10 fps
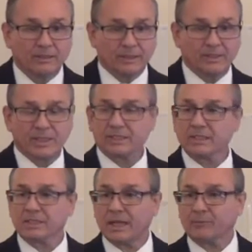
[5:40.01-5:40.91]
in
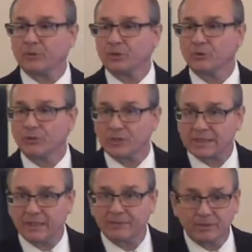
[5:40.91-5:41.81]
Genesis chapter 2, verse
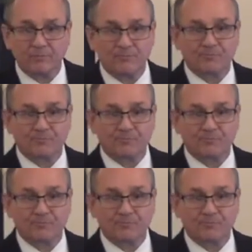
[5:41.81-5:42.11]
7,